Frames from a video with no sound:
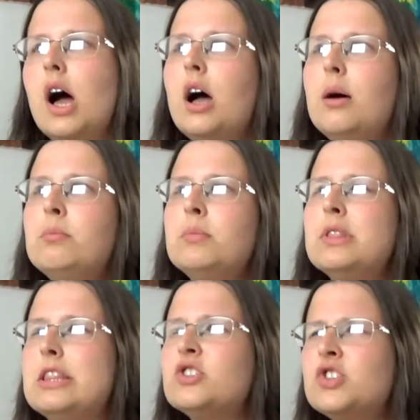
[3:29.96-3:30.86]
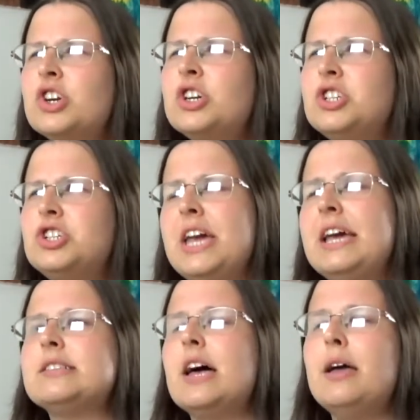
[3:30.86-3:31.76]
Um, there's a good
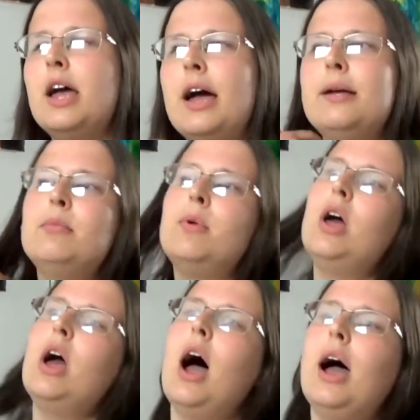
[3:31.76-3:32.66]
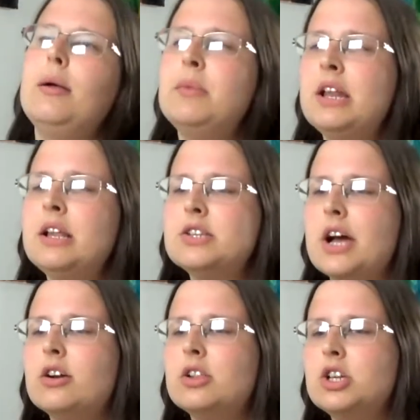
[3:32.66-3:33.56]
chance. I, I'm, I'm not
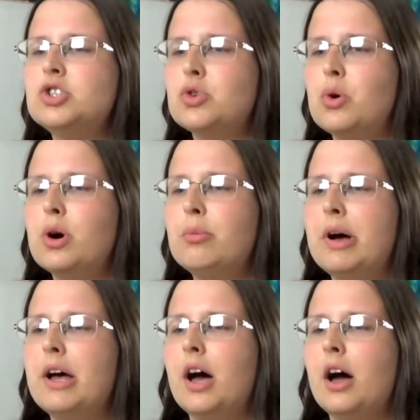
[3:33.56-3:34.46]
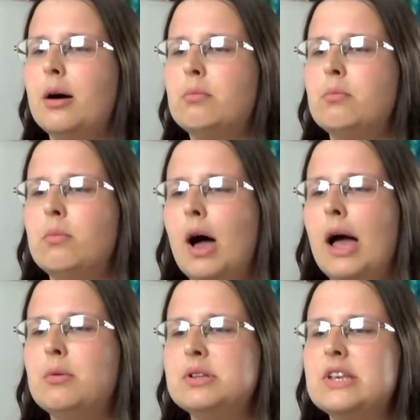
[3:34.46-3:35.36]
entirely sure, but um,
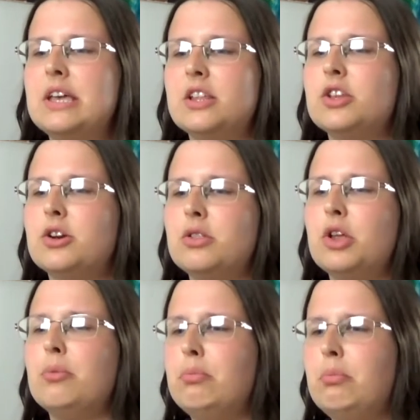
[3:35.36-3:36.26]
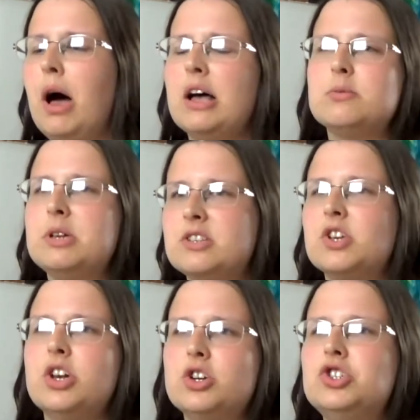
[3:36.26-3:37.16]
I would say that there, there possibly is
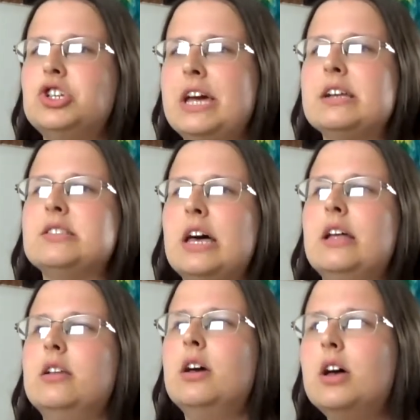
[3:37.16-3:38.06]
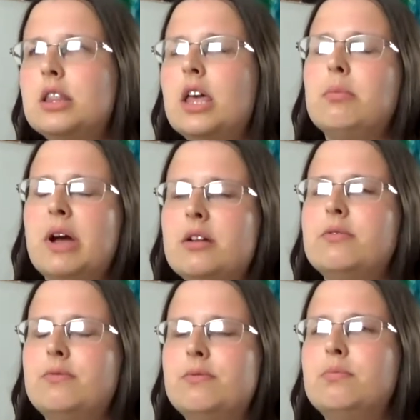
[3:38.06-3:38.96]
a good chance that they might have